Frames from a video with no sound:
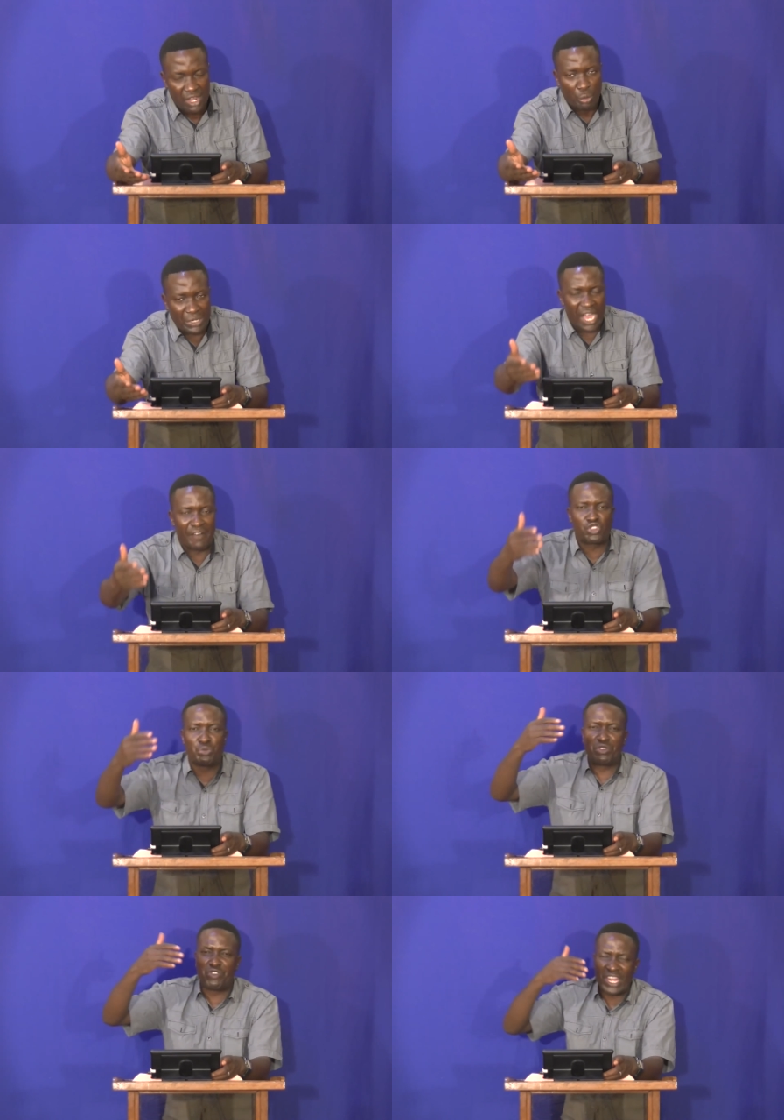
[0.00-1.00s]
We have to
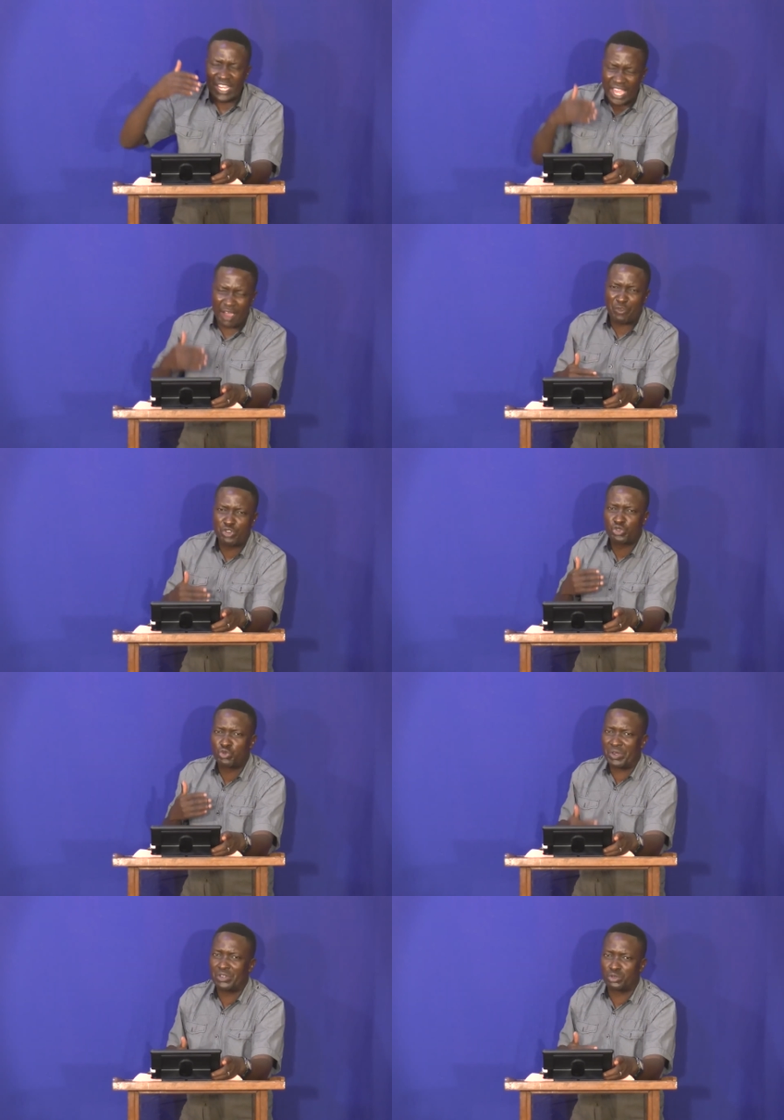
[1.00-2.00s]
be very careful
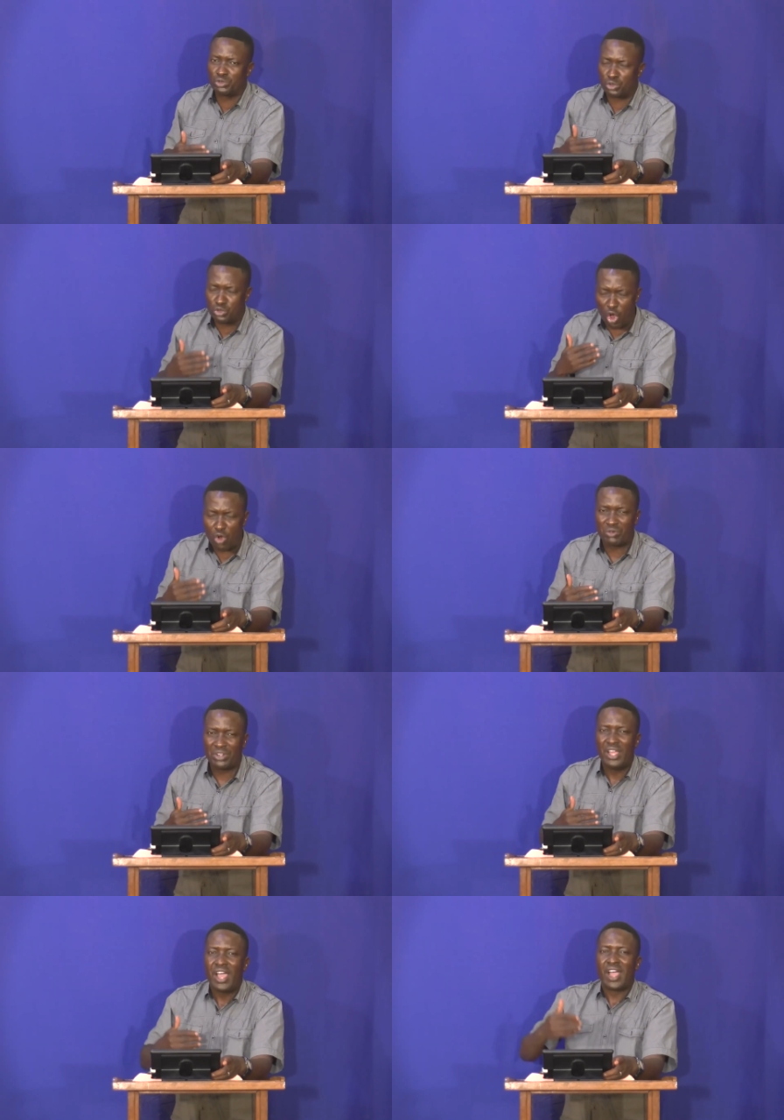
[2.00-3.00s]
to, to, to know
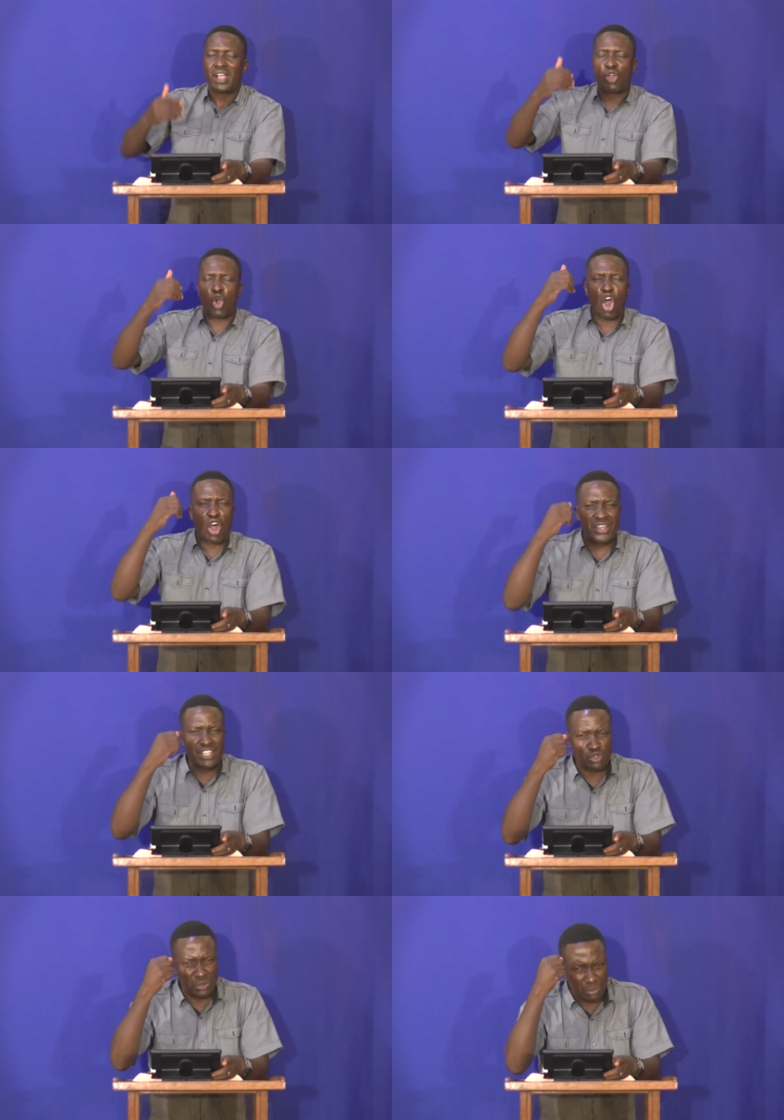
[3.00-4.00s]
God
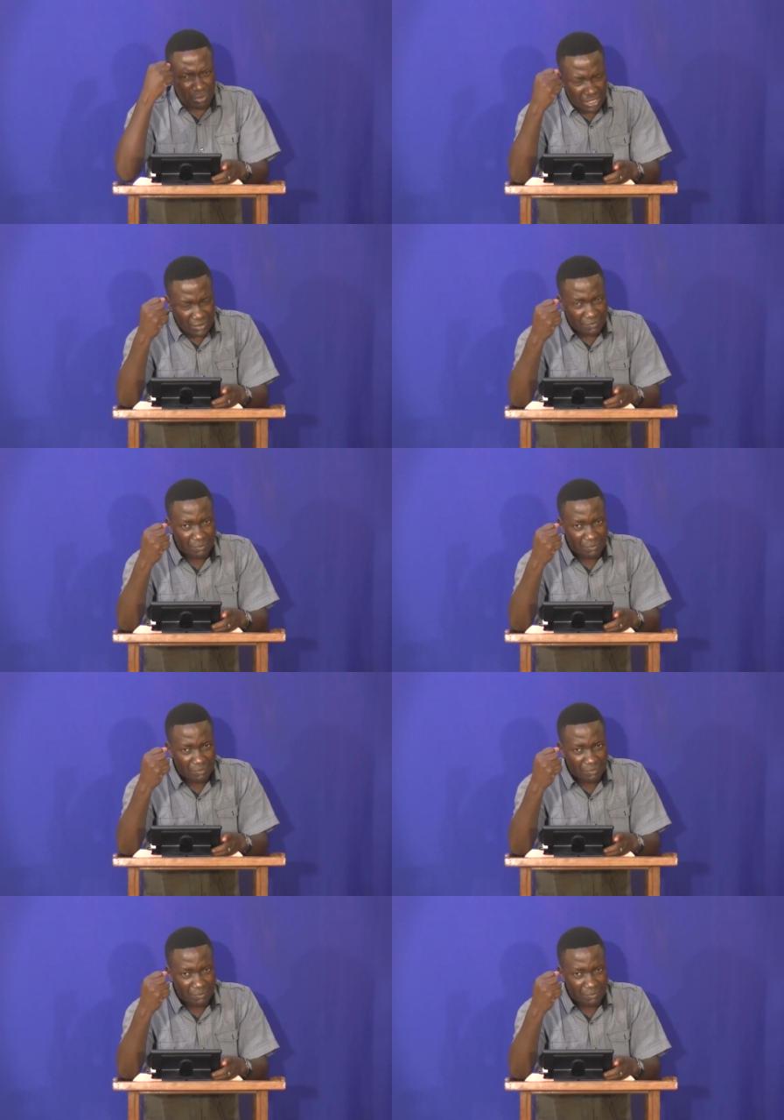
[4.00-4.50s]
is with me.